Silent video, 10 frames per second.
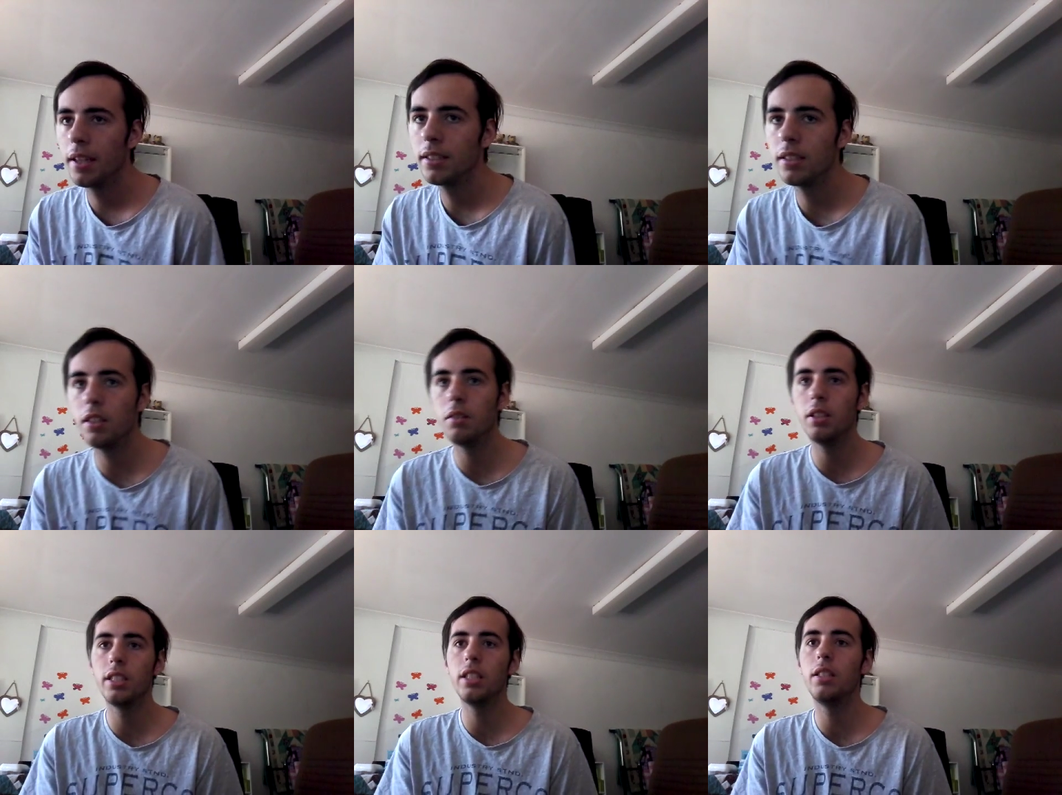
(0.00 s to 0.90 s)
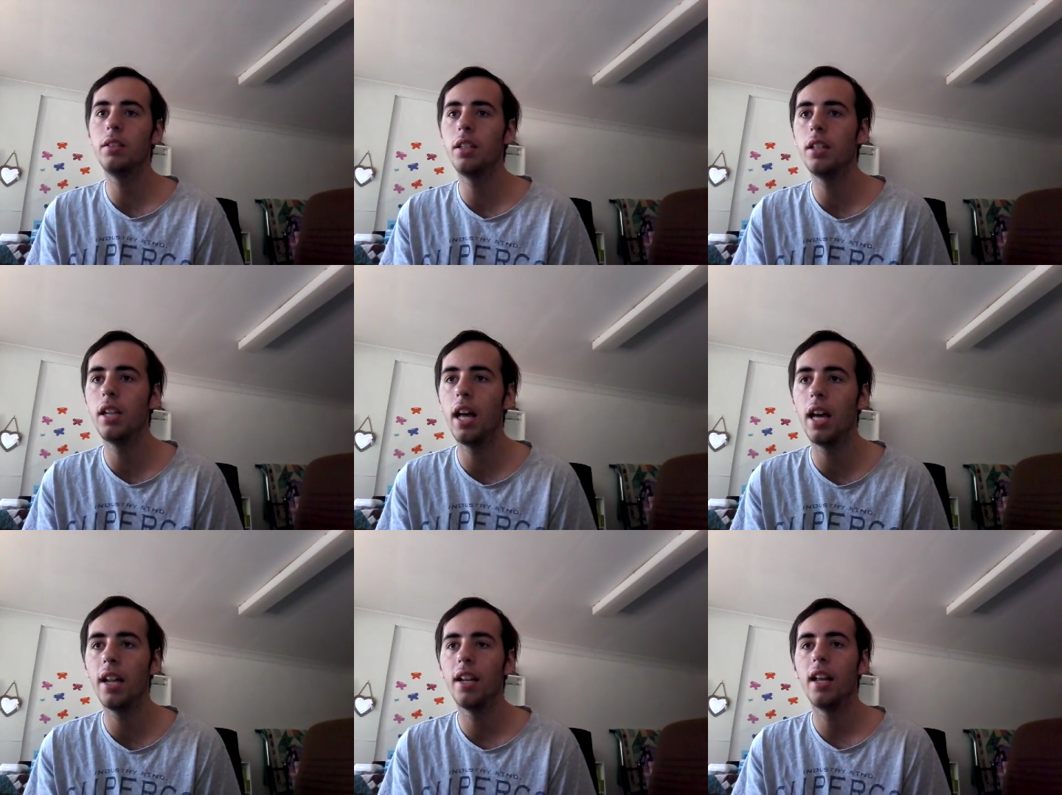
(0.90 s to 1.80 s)
I still got a
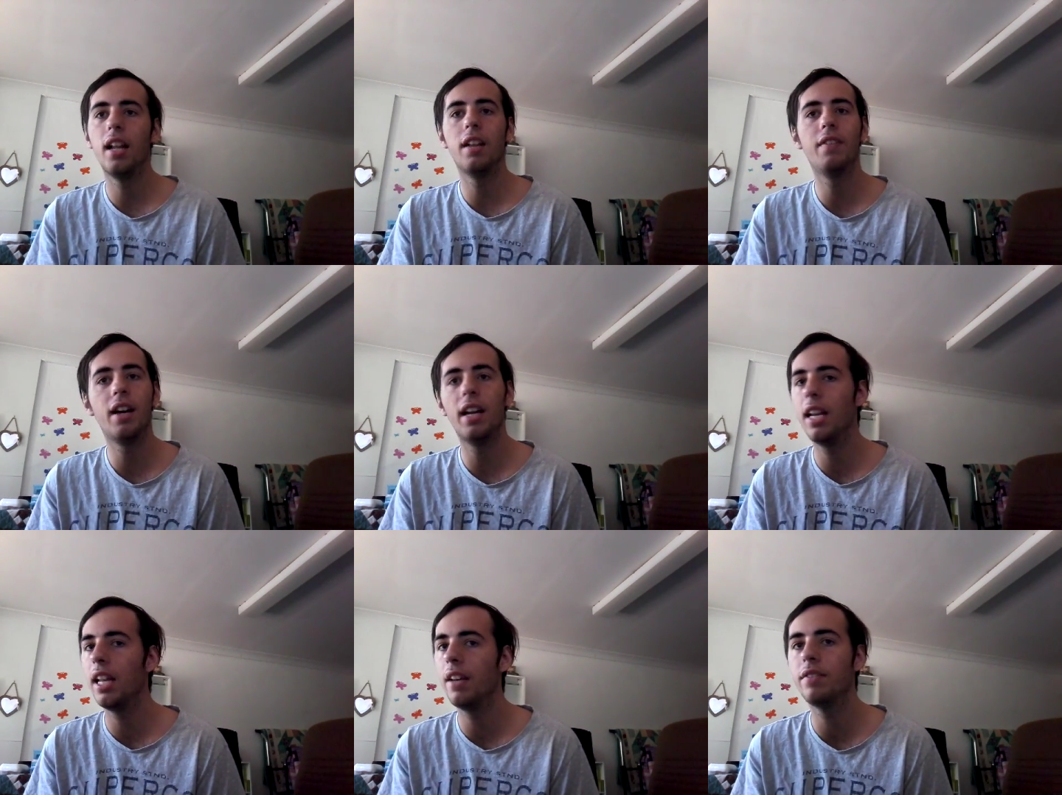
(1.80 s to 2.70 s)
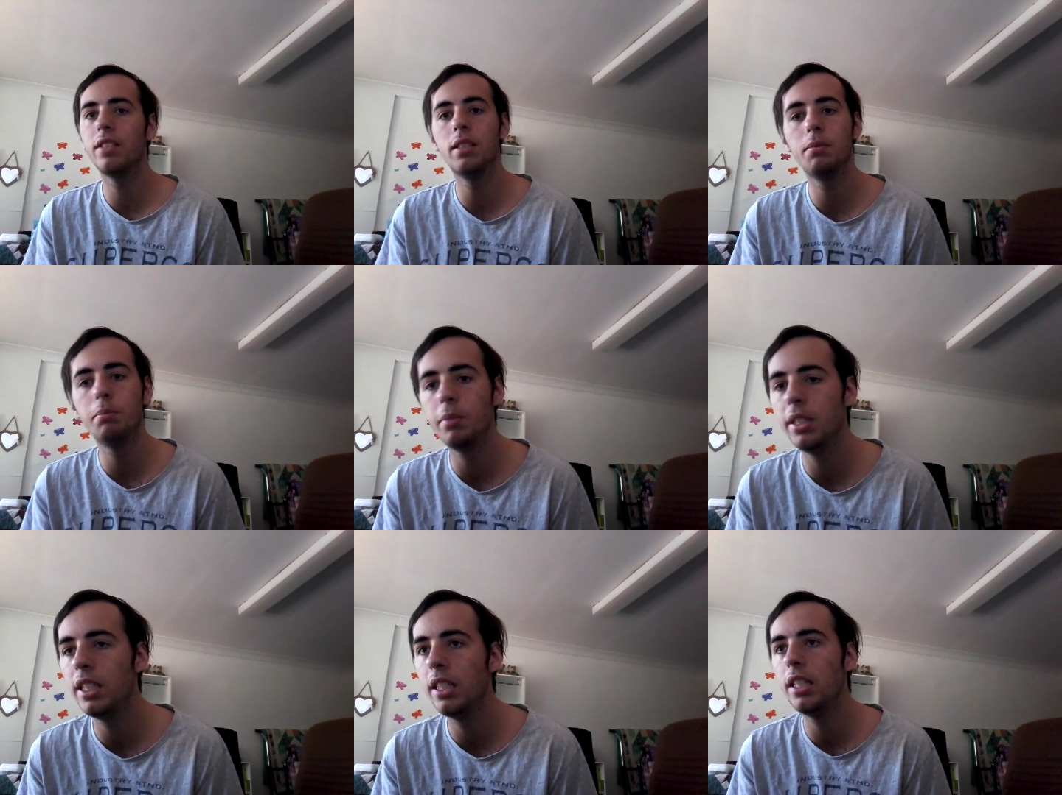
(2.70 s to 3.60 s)
lot of fight left in
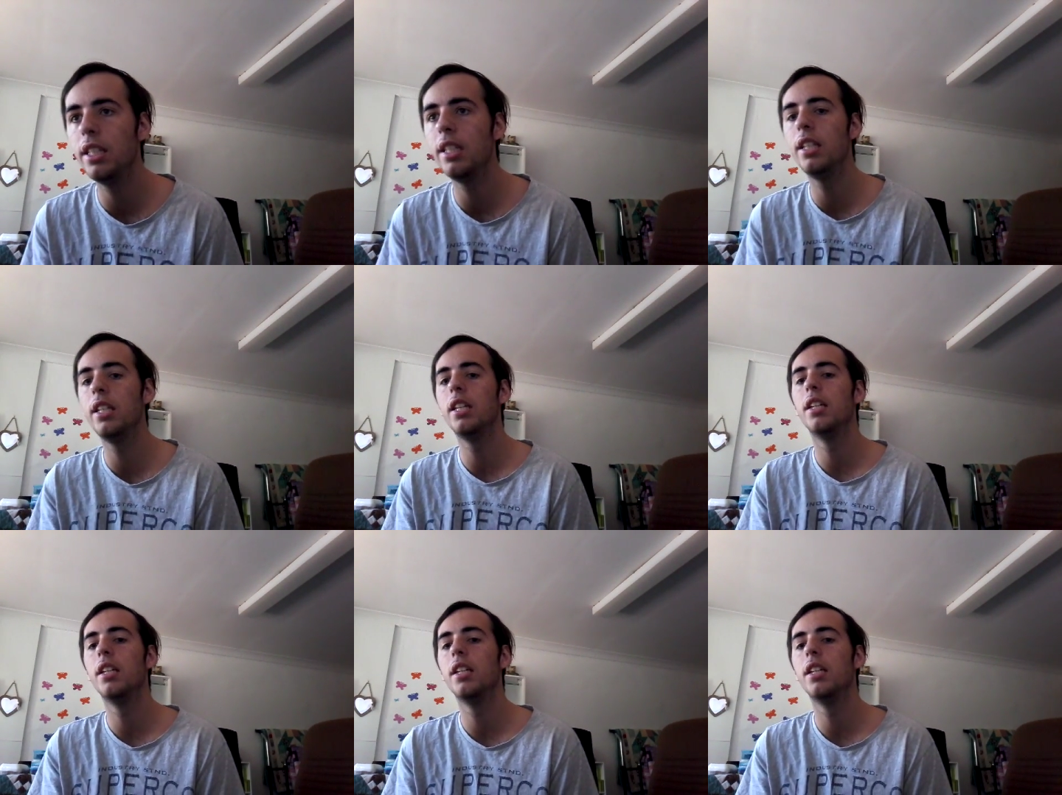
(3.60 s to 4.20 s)
me.